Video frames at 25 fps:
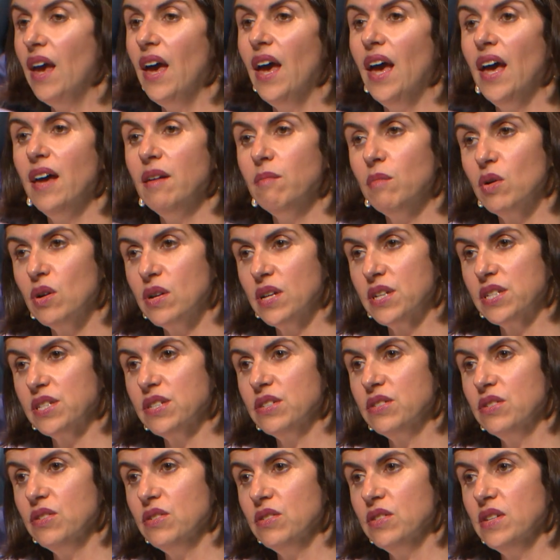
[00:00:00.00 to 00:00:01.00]
And Monash
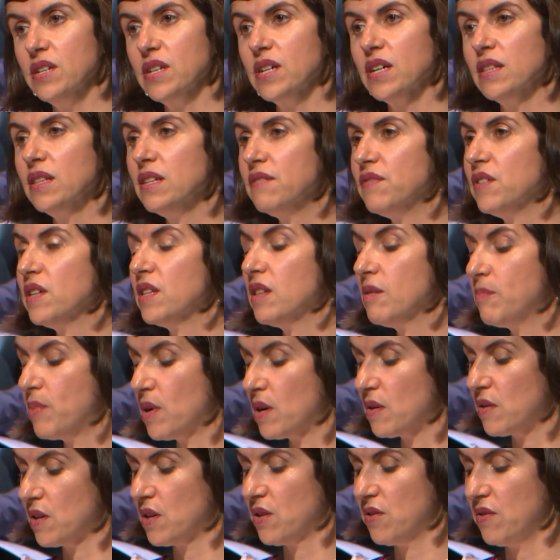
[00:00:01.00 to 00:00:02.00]
is using a living
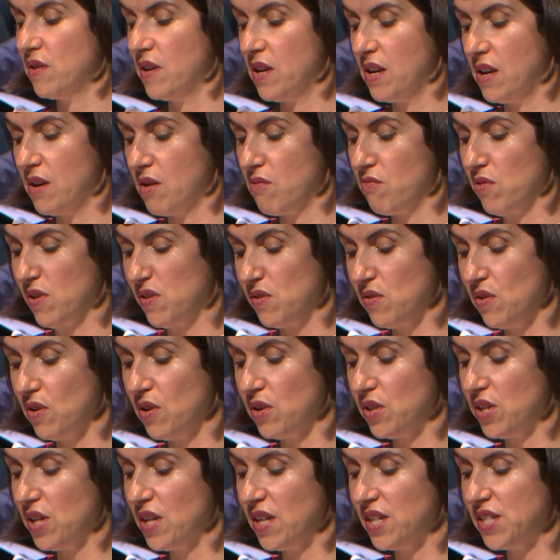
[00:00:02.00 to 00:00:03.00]
laboratory
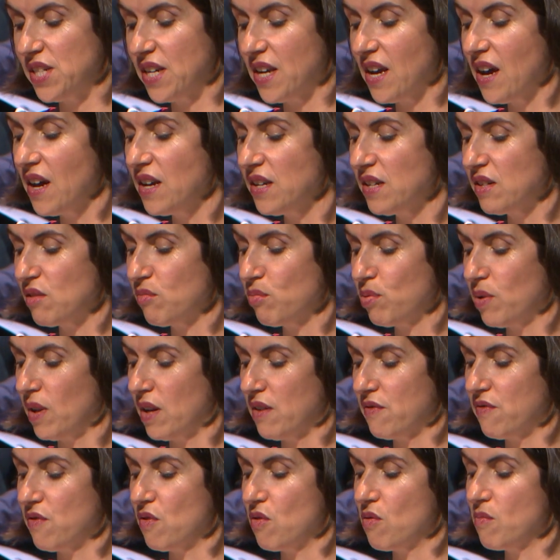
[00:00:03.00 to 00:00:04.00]
research and education
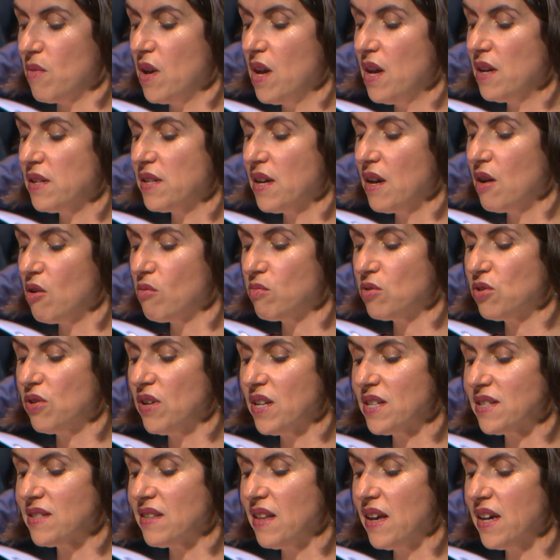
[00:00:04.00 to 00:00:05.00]
platform to help
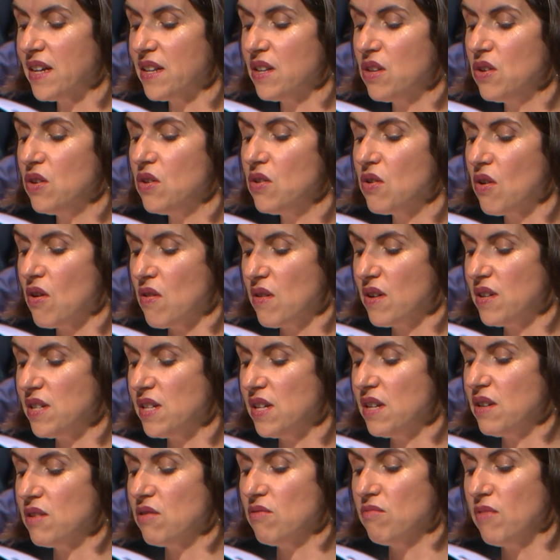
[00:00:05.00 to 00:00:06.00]
translate new knowledge
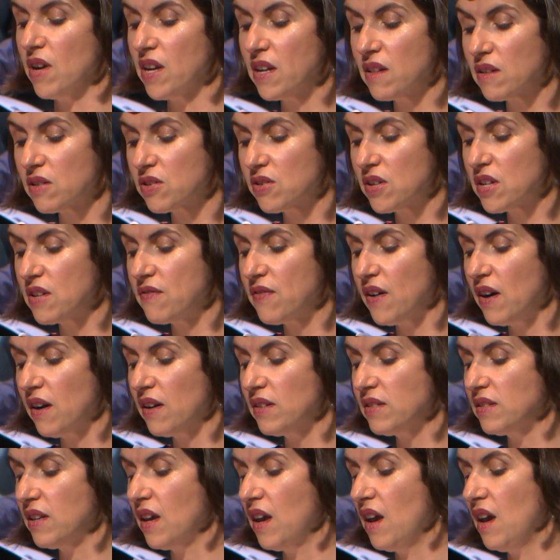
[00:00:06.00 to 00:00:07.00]
into regulatory
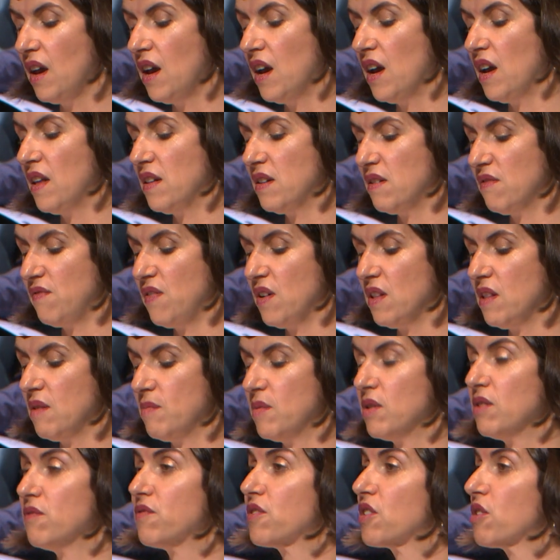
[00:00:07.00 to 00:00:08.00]
advice and
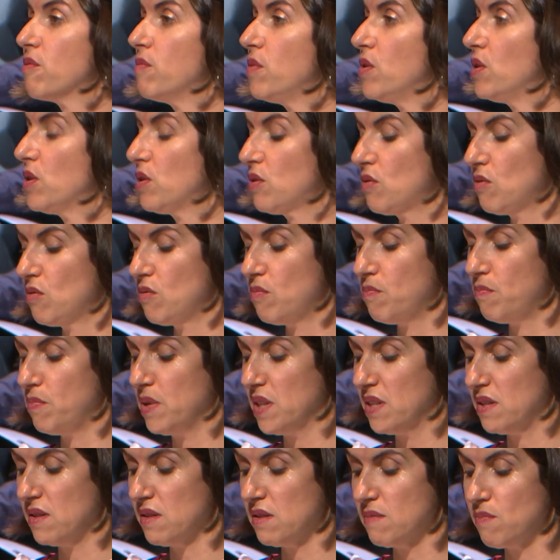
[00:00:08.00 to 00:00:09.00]
development of commercial
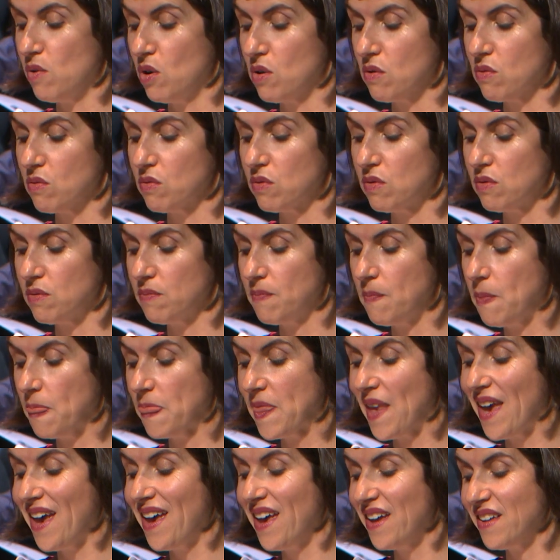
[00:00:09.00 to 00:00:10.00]
business models,
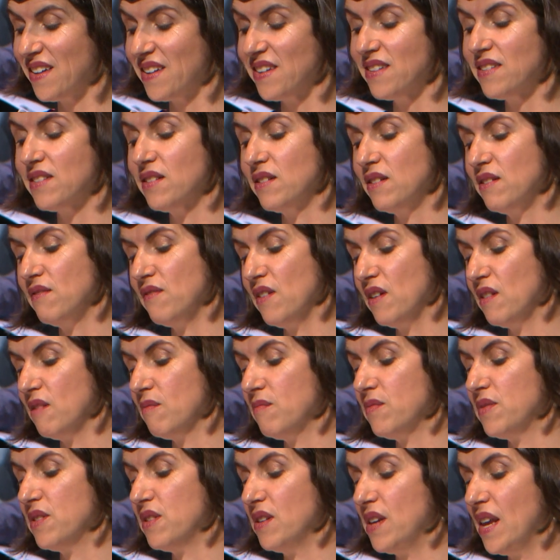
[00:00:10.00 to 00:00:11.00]
and to
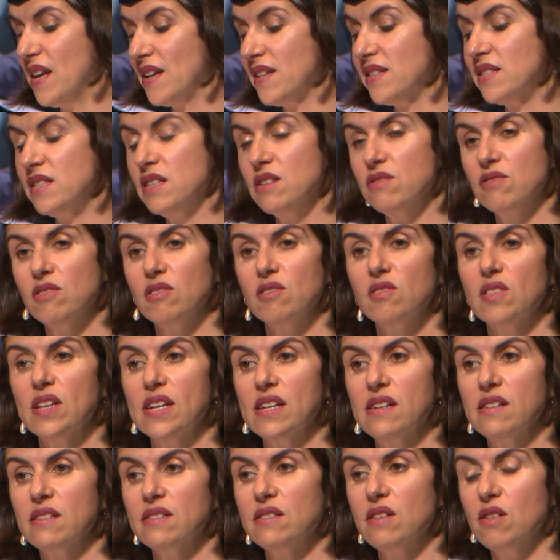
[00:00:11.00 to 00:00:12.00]
develop the net zero
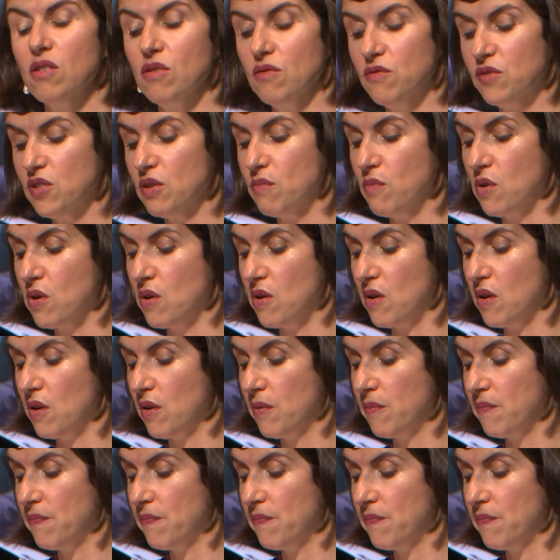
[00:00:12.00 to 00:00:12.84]
leaders of tomorrow.